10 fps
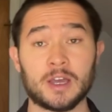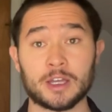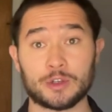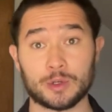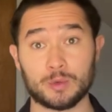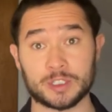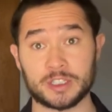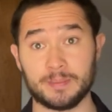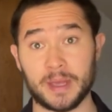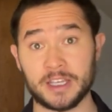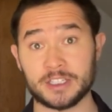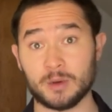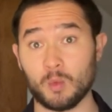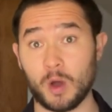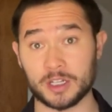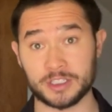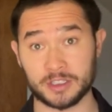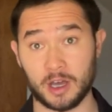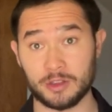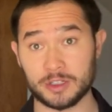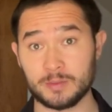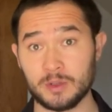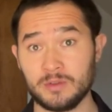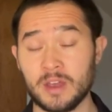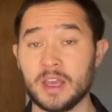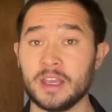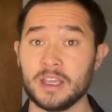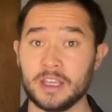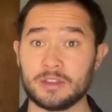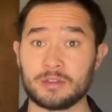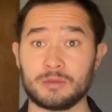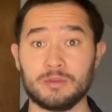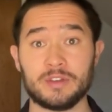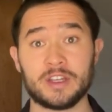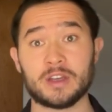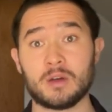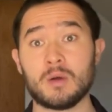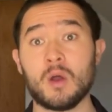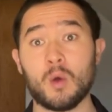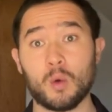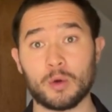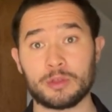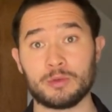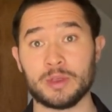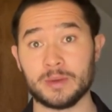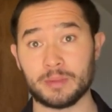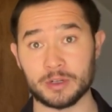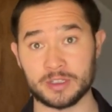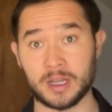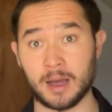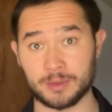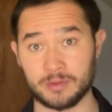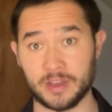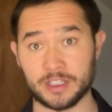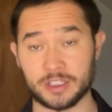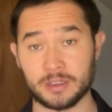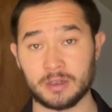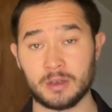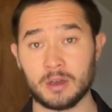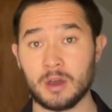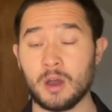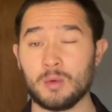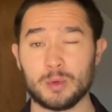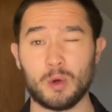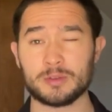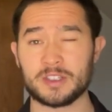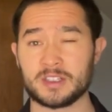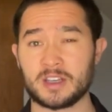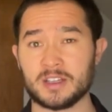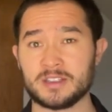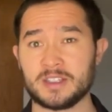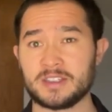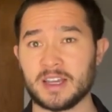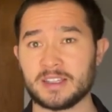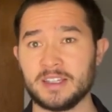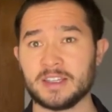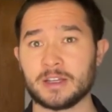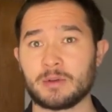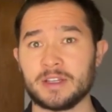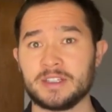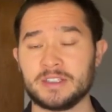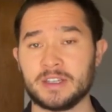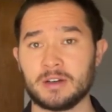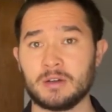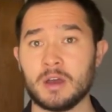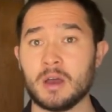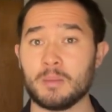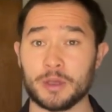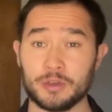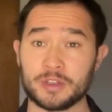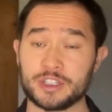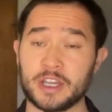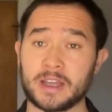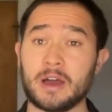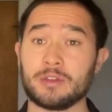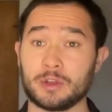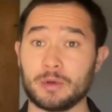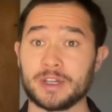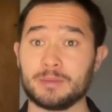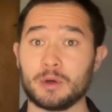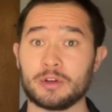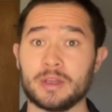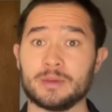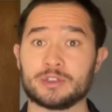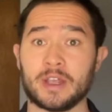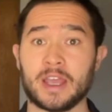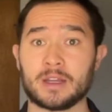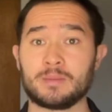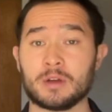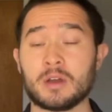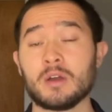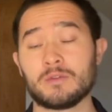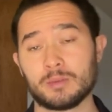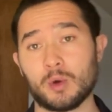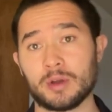during which the patient watches others move, either through video or through in-person observation. We won't discuss this technique in great detail, but you can check out the Graded Motor Imagery Handbook for more